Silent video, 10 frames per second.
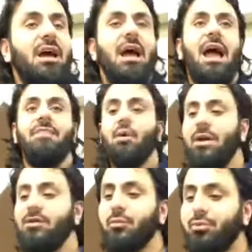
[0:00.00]
And the
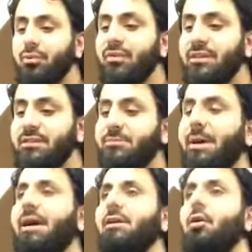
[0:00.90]
way to prove this is
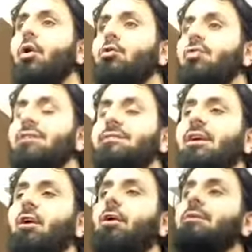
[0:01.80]
by
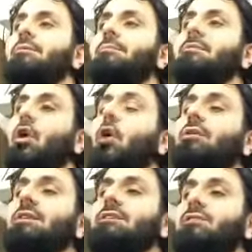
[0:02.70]
contrasting
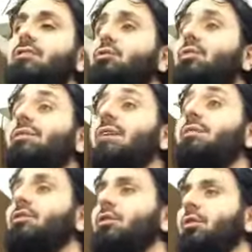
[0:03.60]
Cody's views with
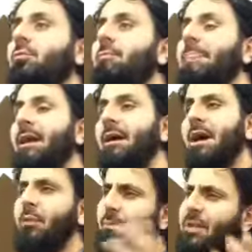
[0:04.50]
David Hume.
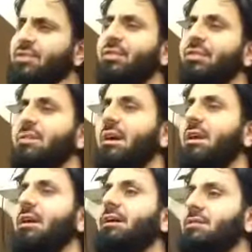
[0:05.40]
We mentioned this
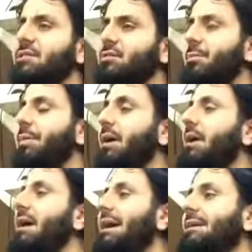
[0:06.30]
earlier, just to
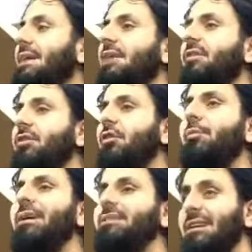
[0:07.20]
repeat, David Hume
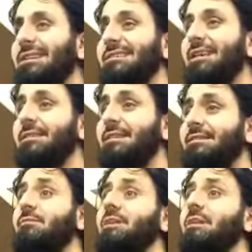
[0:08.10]
basically said
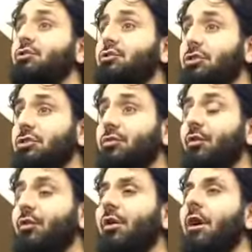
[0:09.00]
testimony is
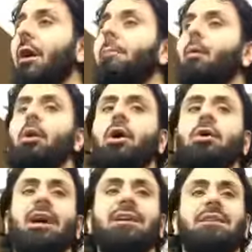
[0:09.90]
useful, but we
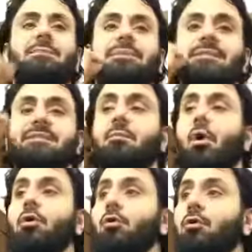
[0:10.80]
only accept
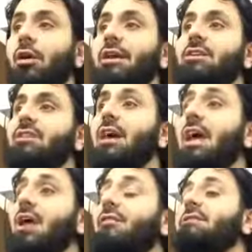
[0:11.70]
testimonial knowledge
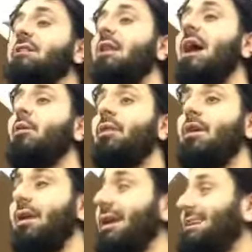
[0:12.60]
if it's in line with our
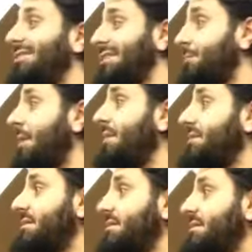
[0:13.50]
collective
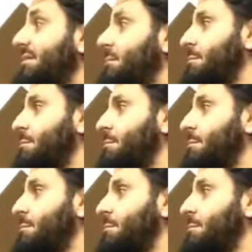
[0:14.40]
experiences.